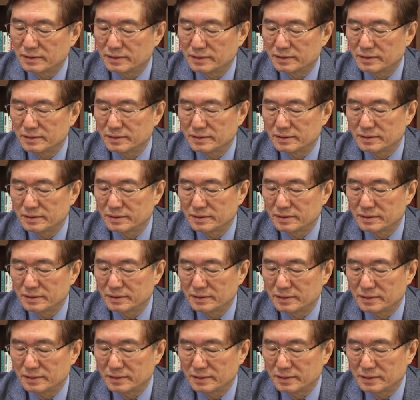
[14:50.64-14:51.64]

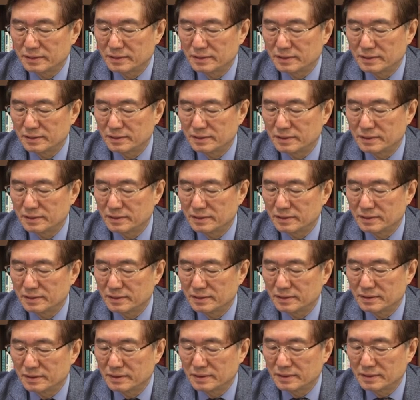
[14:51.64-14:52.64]
(no one is talking)